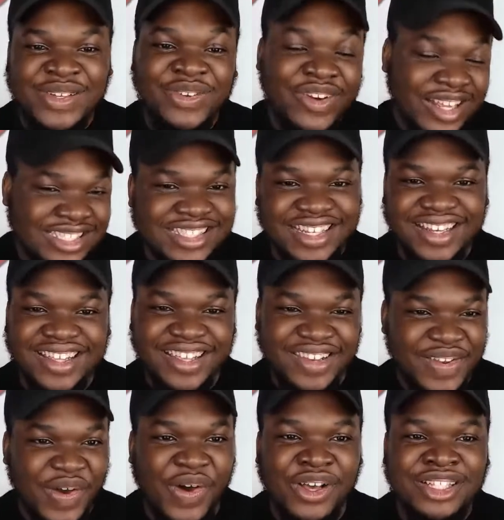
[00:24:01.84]
Wrestling
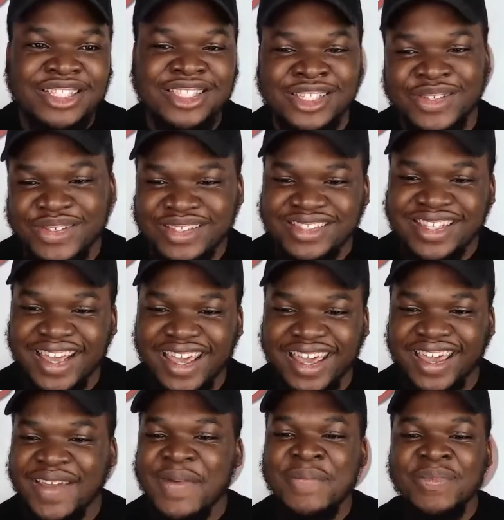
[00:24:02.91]
on Tuesday.
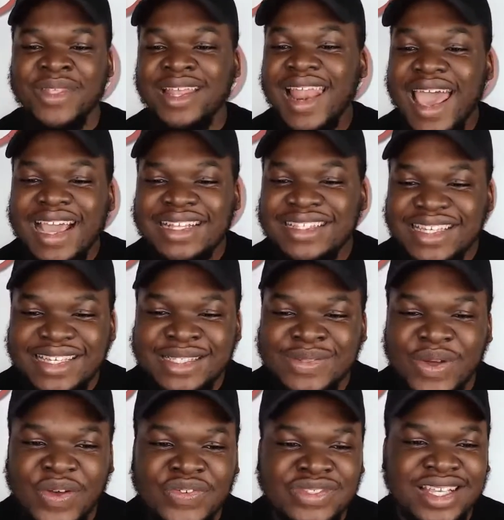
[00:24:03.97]
Like
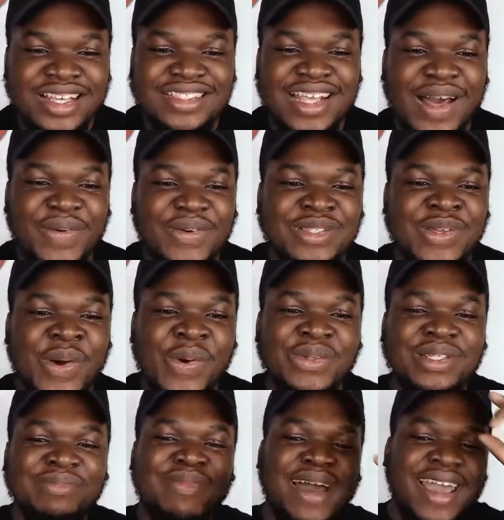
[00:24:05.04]
D12 says, I was
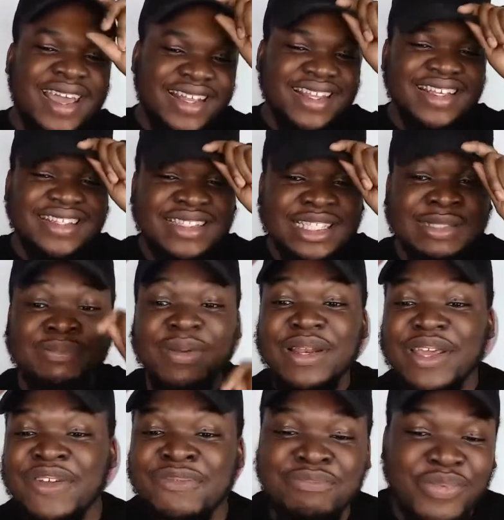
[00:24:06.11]
holding my head in
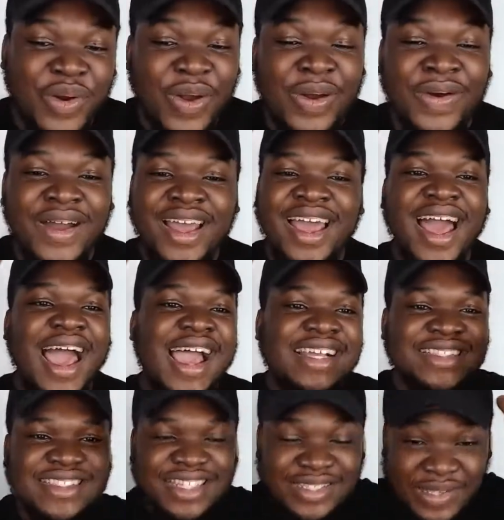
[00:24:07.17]
disbelief, bro. I
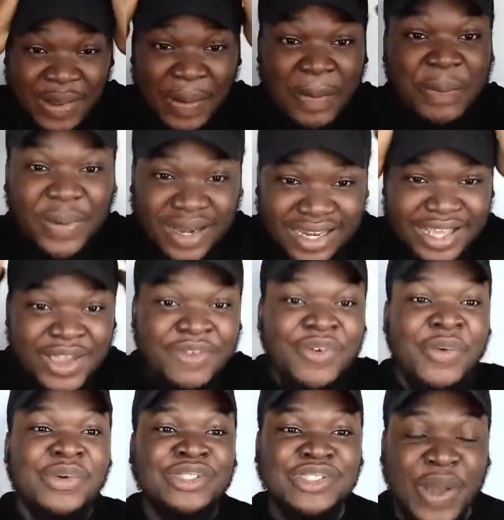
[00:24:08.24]
didn't believe what
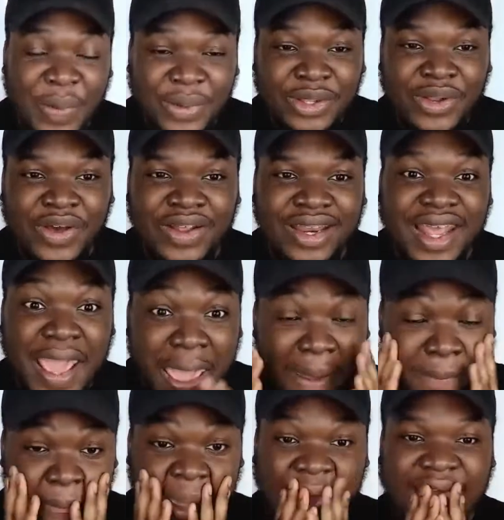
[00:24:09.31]
was going on.
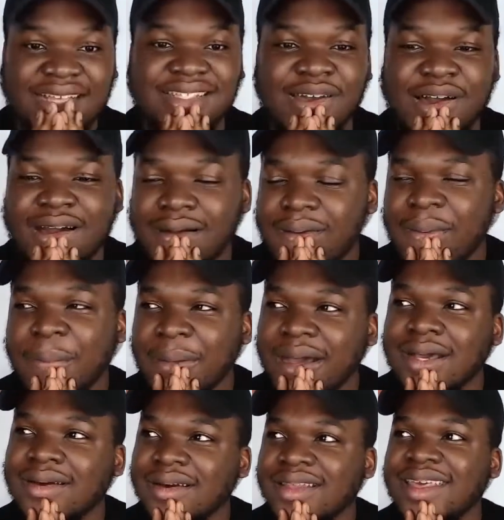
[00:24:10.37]
Impact. Oh my
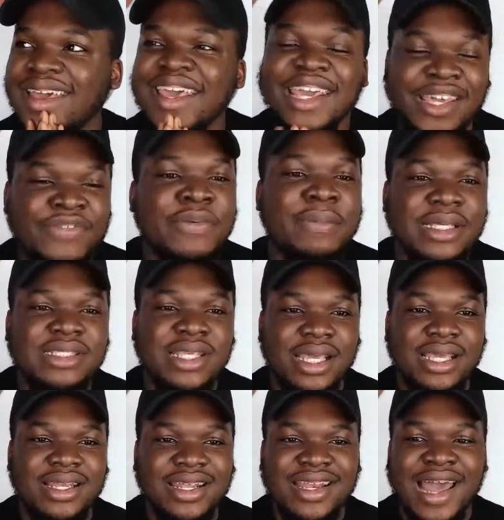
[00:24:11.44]
God. Even me
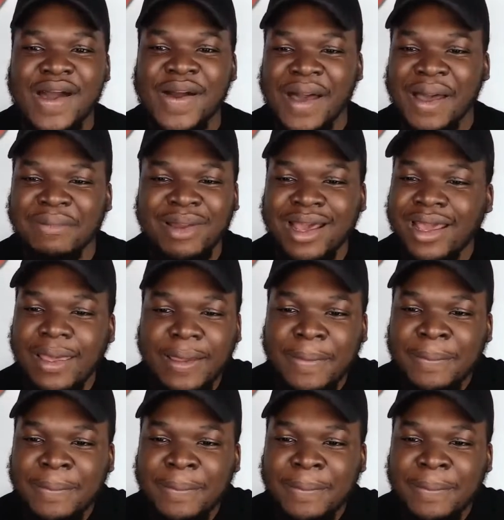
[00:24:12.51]
saying it now, I'm like,